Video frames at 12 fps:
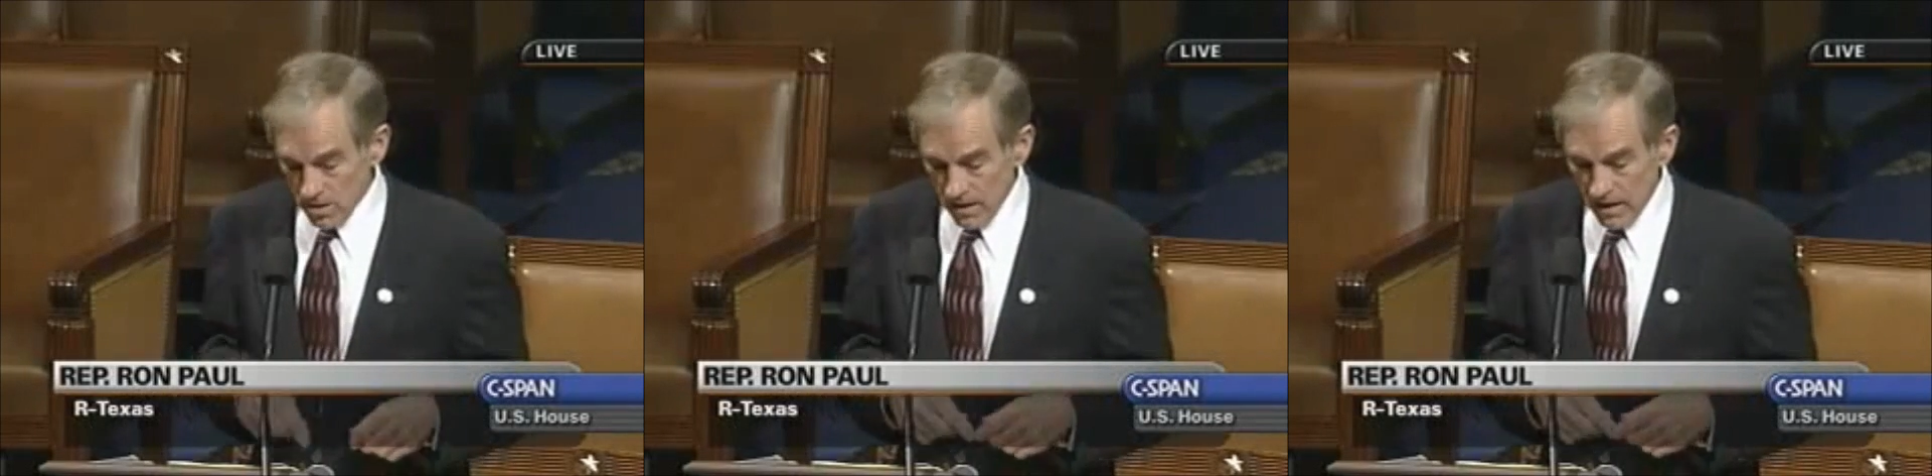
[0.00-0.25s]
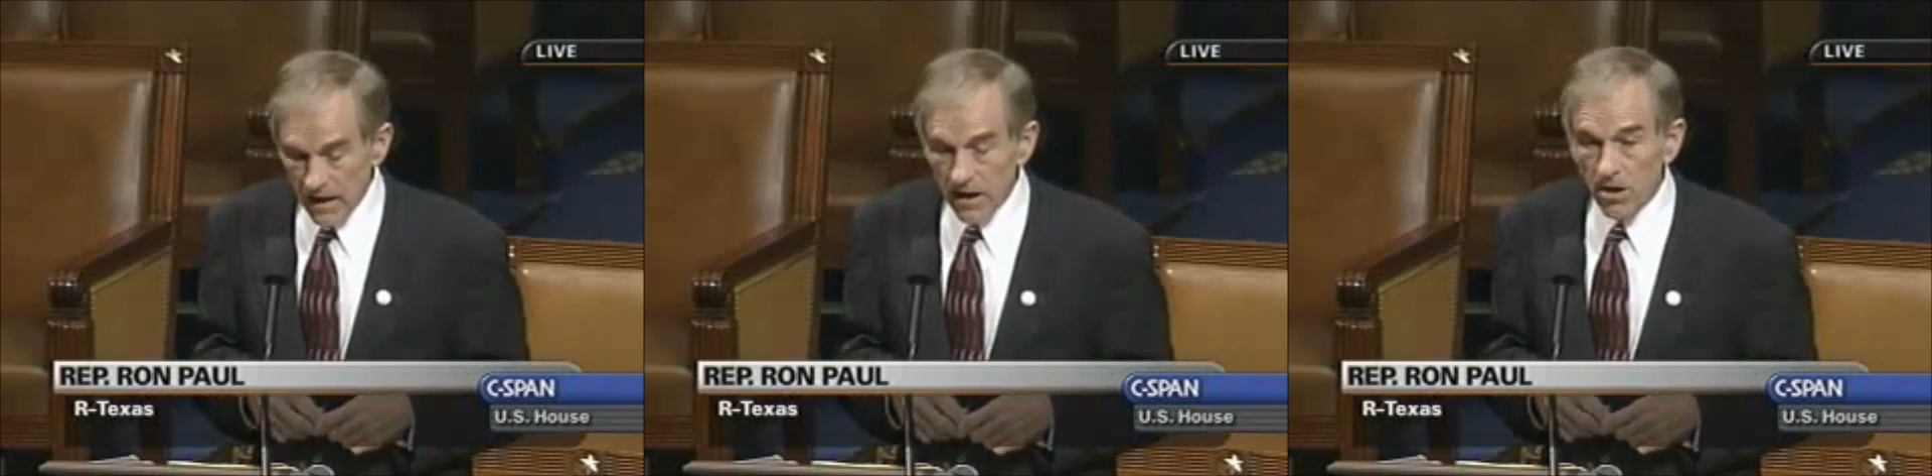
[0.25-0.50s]

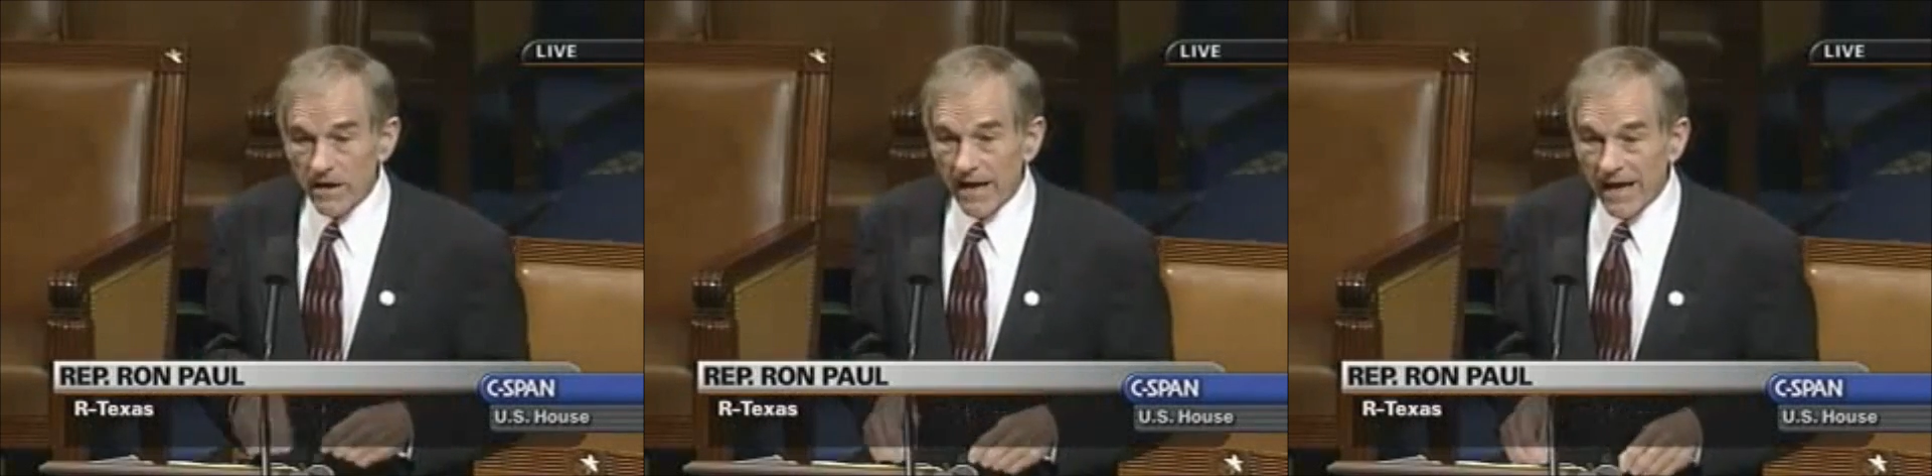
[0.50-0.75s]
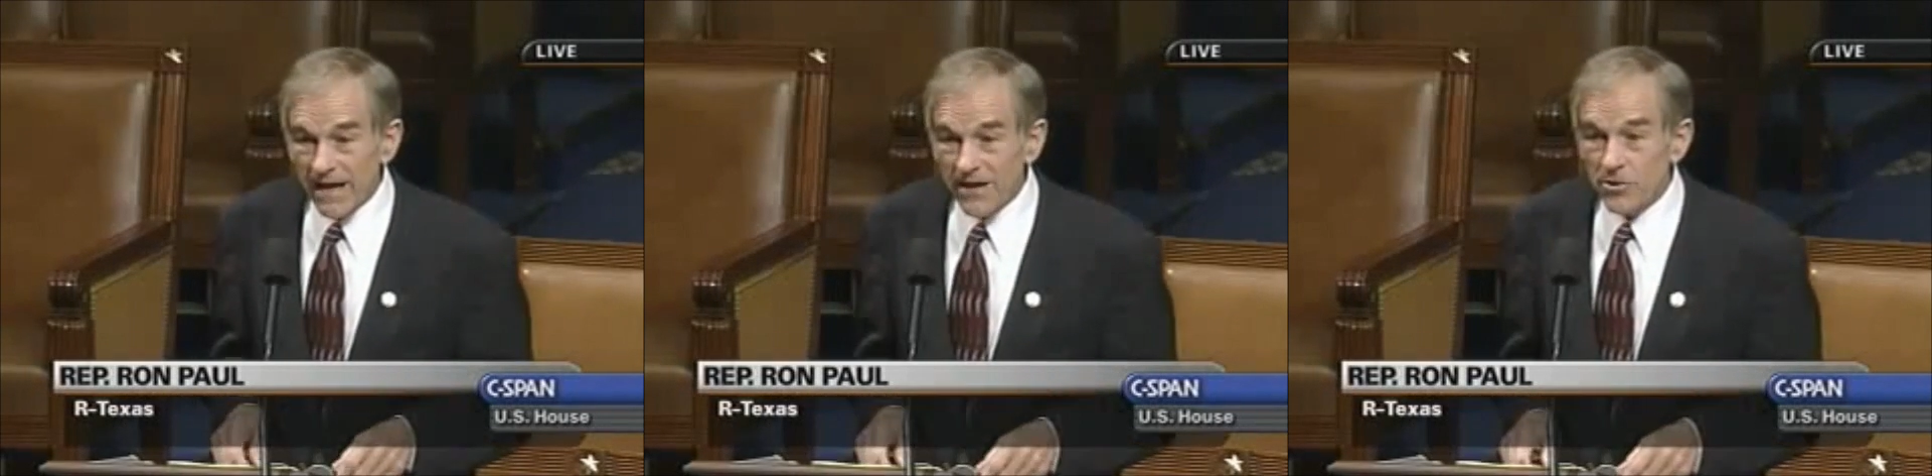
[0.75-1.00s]
on
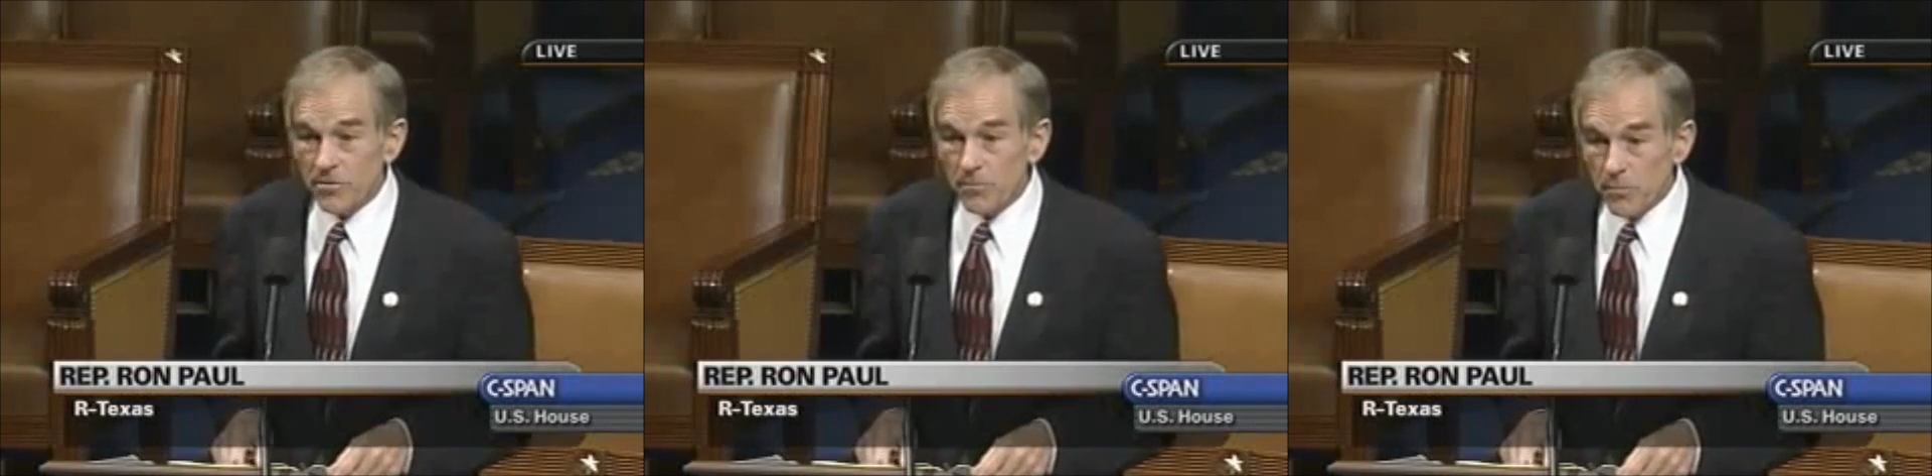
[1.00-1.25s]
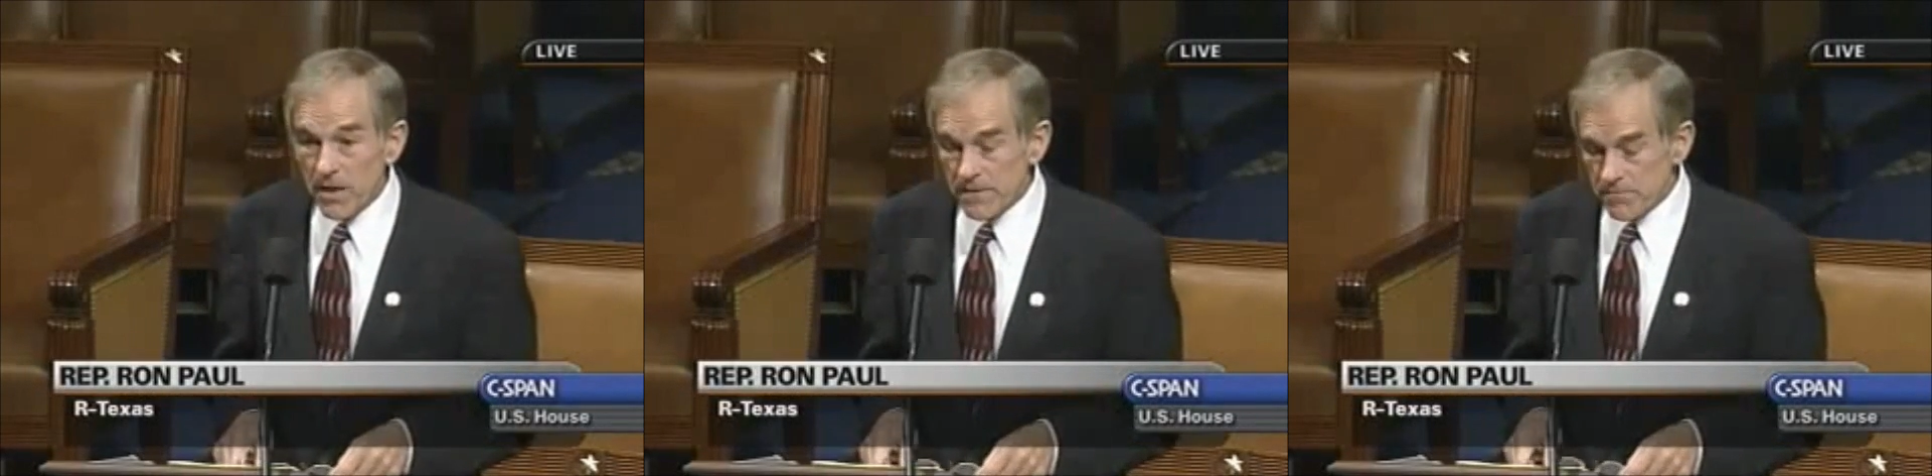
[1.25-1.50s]
other
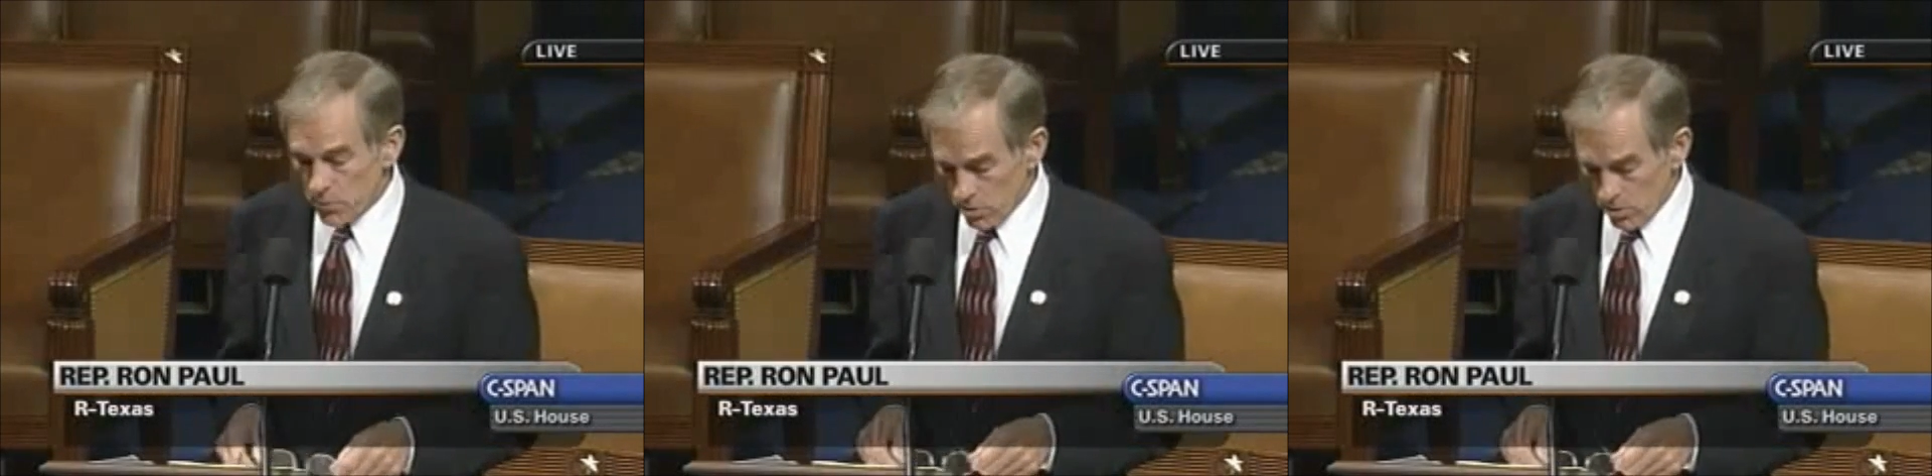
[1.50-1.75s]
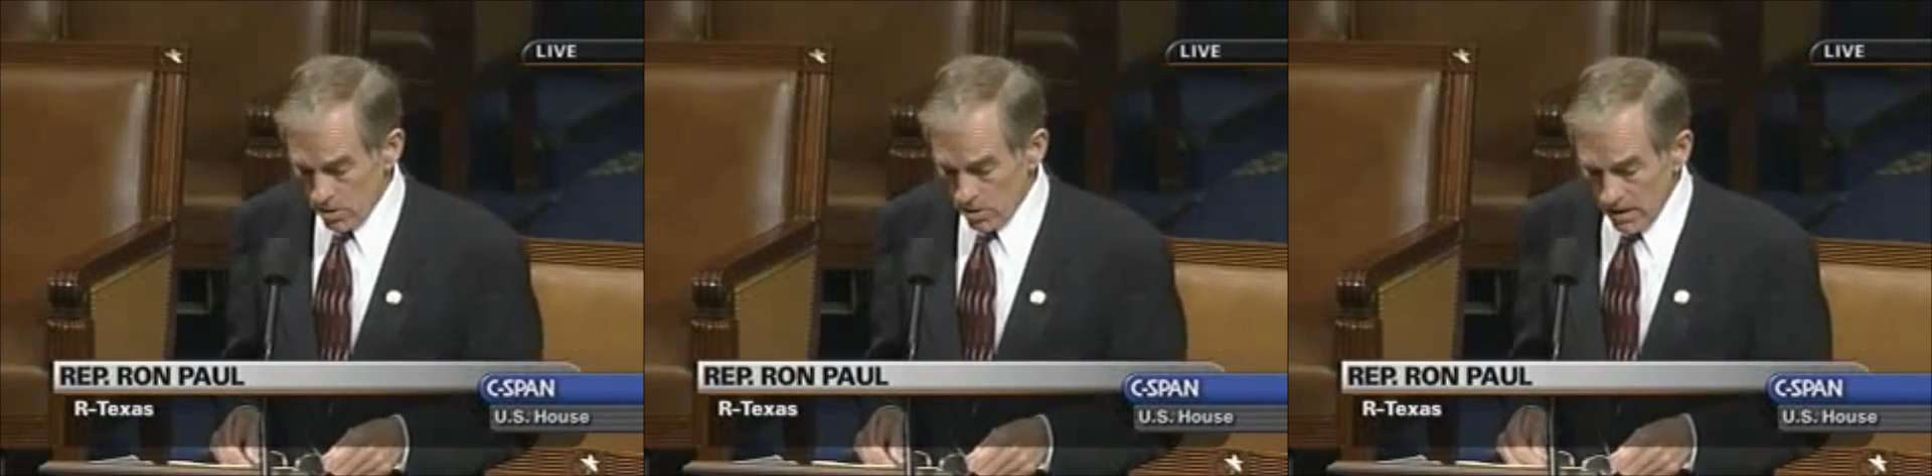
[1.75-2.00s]
people,